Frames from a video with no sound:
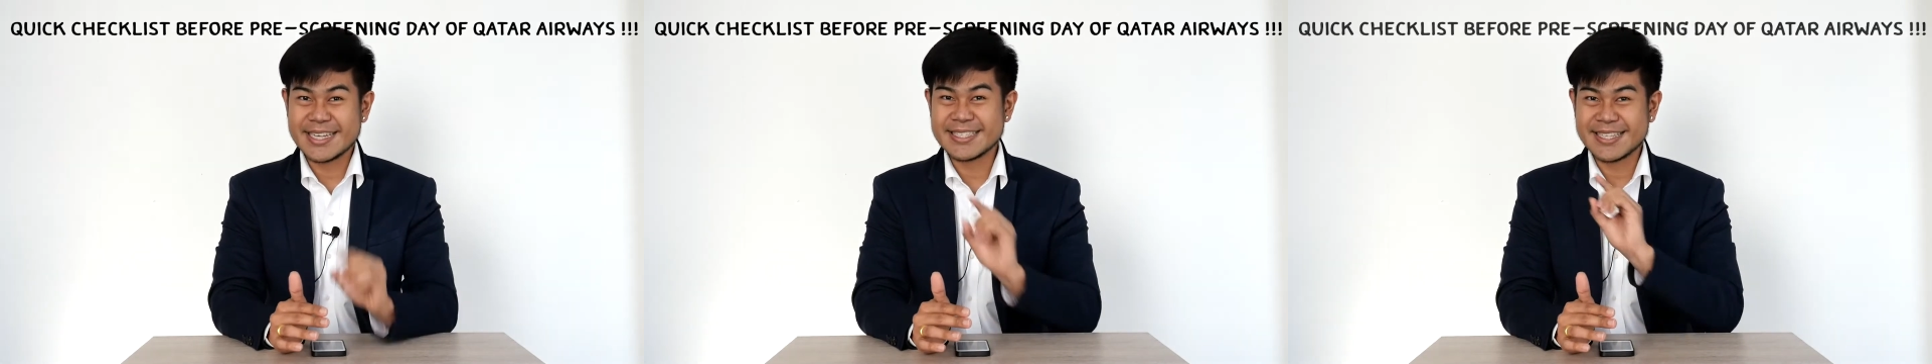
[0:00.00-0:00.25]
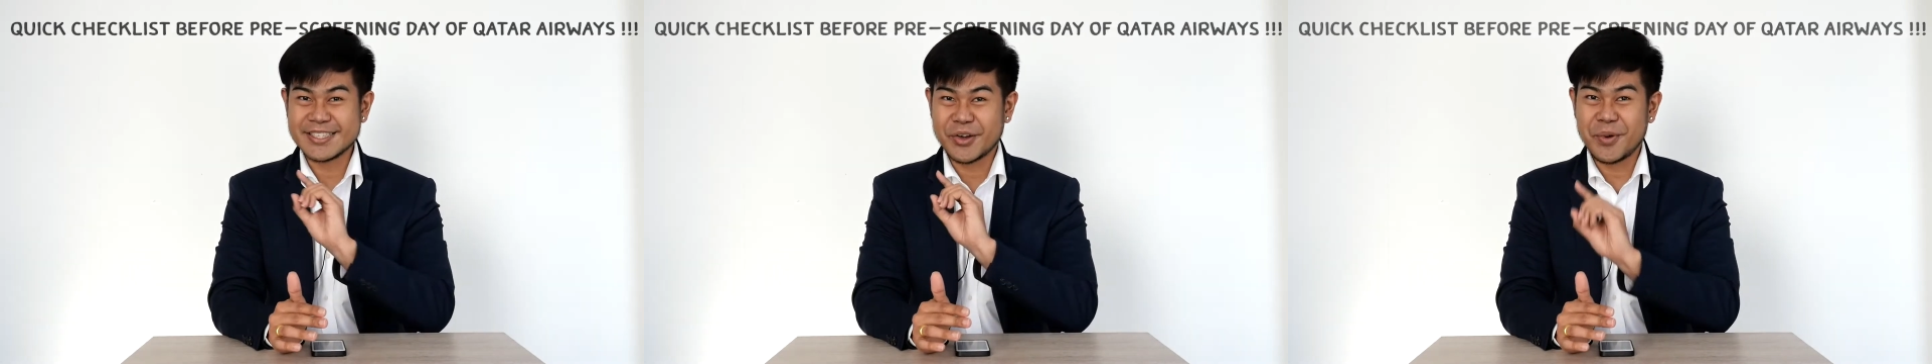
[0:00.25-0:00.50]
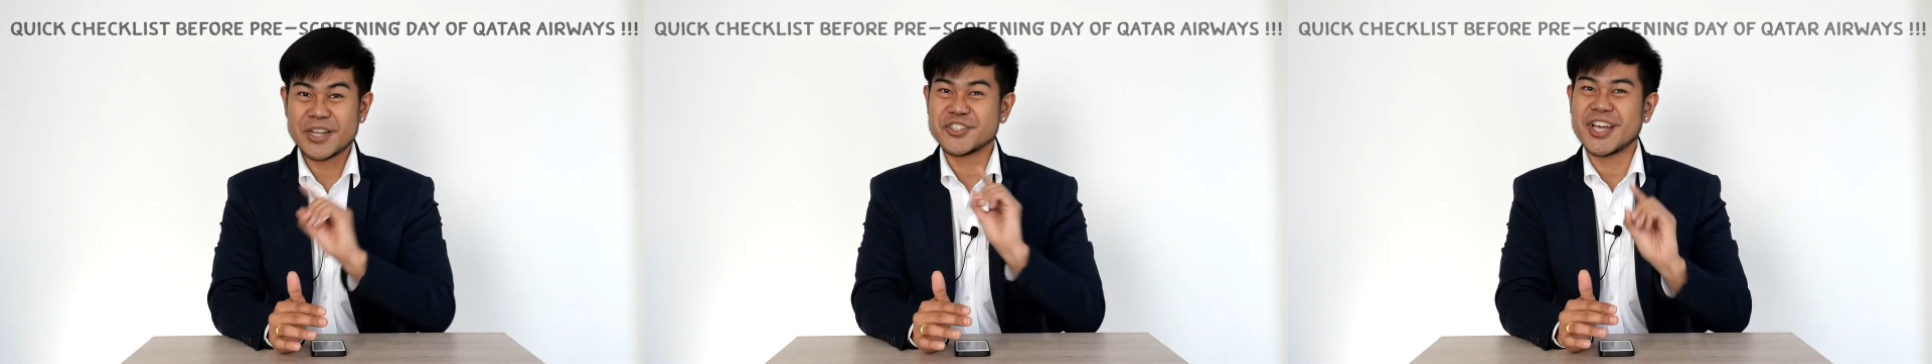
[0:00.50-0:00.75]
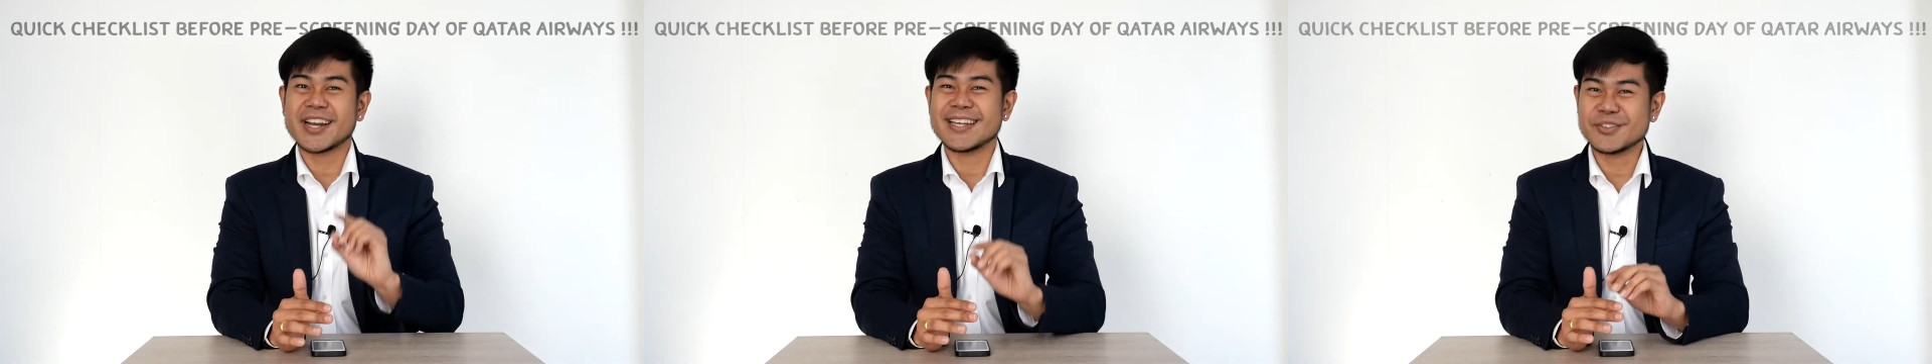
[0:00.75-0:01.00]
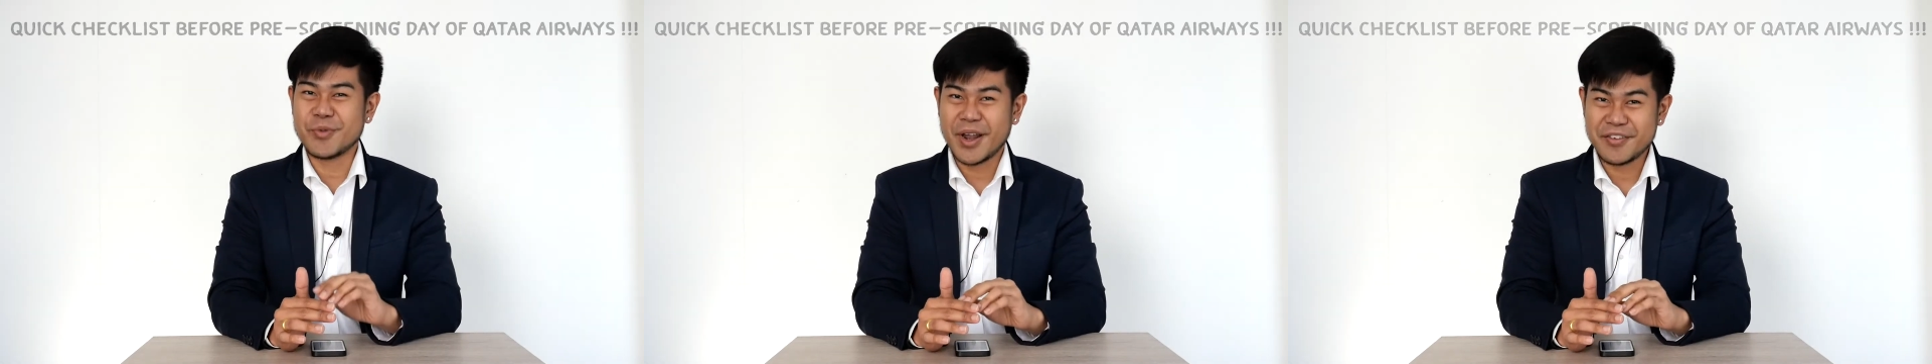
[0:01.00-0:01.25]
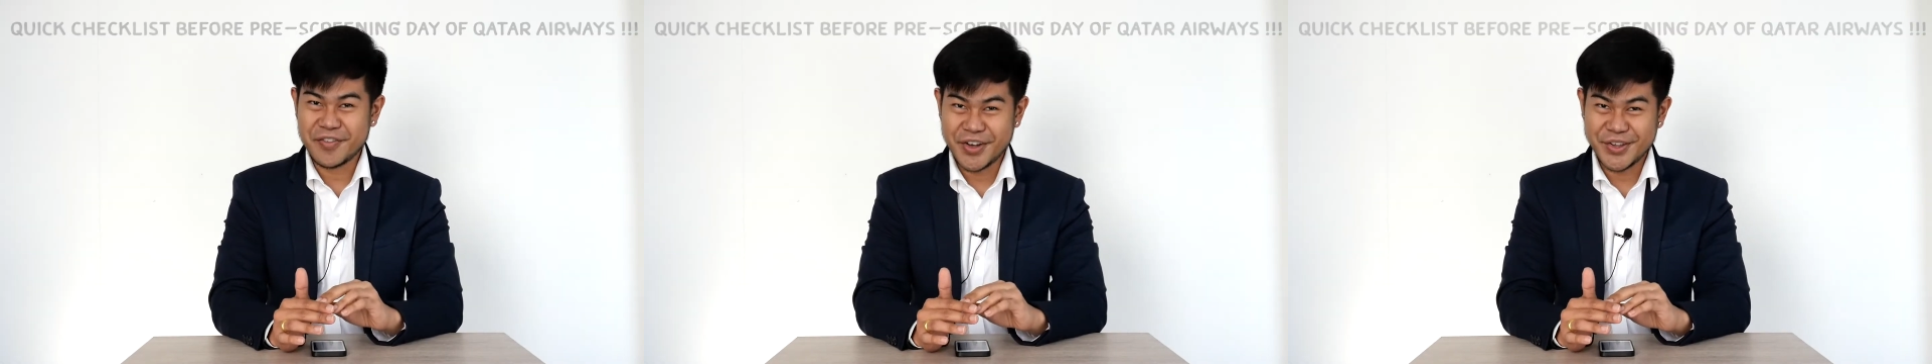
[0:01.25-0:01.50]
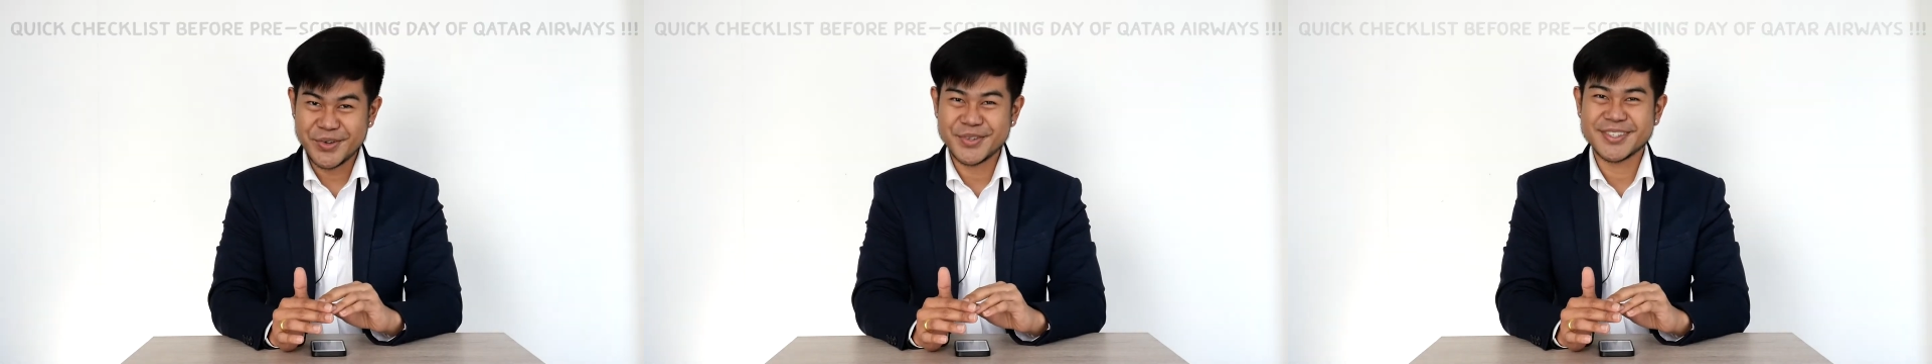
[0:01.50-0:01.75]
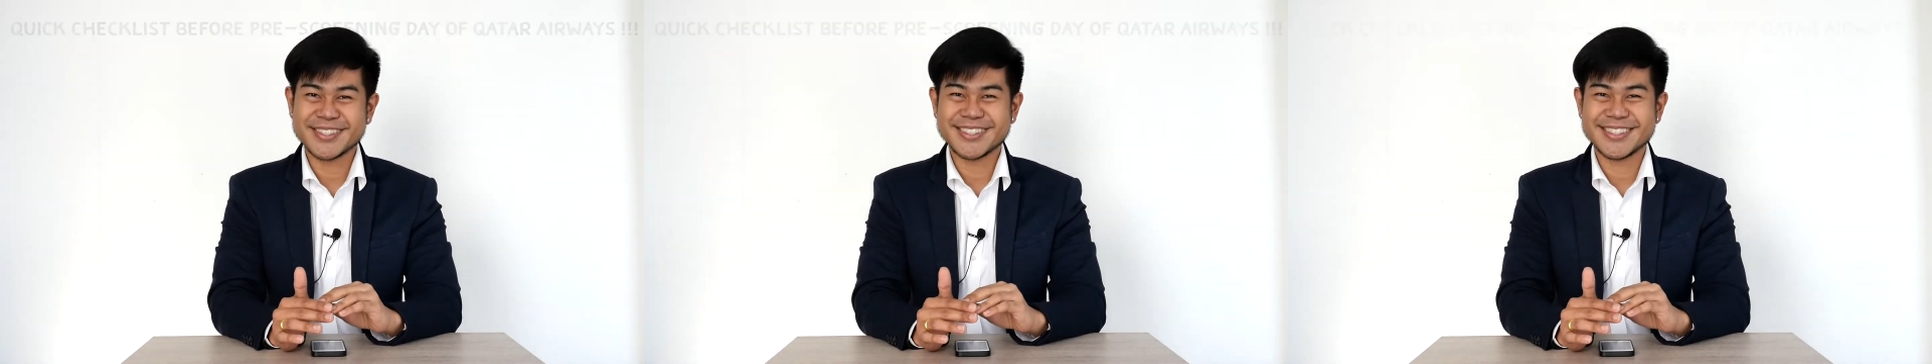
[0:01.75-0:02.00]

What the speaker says: This is a quick checklist one for you.